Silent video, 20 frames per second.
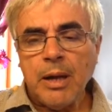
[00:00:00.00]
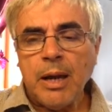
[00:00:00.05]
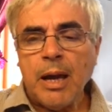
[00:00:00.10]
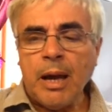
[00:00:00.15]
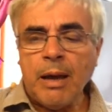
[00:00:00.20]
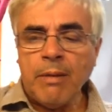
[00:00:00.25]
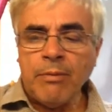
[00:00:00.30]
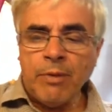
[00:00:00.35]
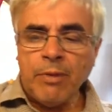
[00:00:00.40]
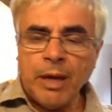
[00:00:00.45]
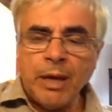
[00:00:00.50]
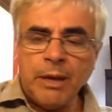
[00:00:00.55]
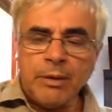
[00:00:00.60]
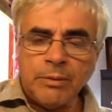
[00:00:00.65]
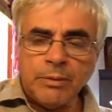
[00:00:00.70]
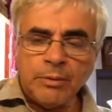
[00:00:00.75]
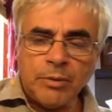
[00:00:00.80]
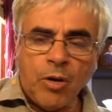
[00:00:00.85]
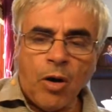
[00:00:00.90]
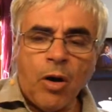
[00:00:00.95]
And
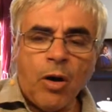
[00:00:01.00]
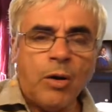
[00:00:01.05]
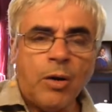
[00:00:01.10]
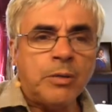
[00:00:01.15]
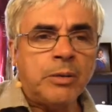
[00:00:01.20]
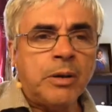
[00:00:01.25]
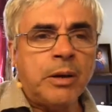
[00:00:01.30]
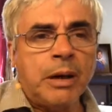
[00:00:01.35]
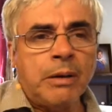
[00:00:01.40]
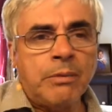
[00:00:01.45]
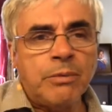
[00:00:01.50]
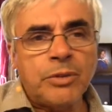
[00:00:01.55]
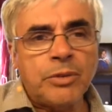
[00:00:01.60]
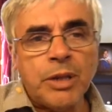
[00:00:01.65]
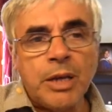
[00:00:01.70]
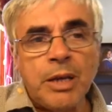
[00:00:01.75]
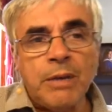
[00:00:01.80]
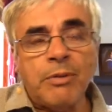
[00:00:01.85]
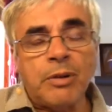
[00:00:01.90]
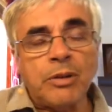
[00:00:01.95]
then God gives
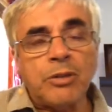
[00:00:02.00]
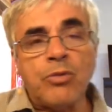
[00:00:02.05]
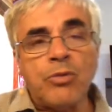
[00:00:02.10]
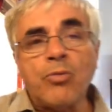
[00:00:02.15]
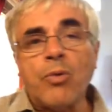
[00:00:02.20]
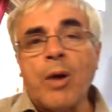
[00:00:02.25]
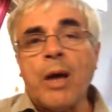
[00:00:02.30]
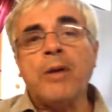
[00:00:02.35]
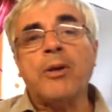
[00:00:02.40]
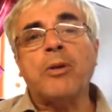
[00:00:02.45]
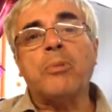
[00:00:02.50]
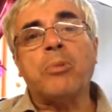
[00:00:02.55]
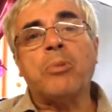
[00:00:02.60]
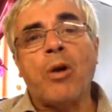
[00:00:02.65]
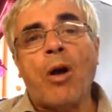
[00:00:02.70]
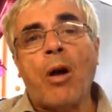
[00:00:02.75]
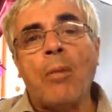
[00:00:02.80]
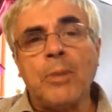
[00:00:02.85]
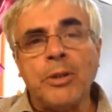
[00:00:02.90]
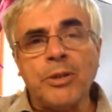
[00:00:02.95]
even greater
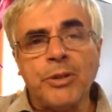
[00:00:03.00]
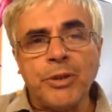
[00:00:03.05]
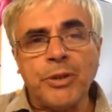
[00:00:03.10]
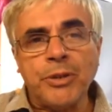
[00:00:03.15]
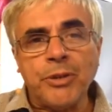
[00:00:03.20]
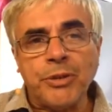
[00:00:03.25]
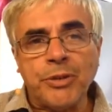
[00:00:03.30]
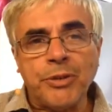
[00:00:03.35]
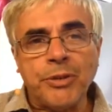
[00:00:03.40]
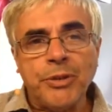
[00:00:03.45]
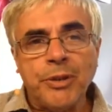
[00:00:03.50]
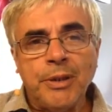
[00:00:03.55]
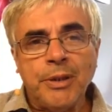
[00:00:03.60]
promises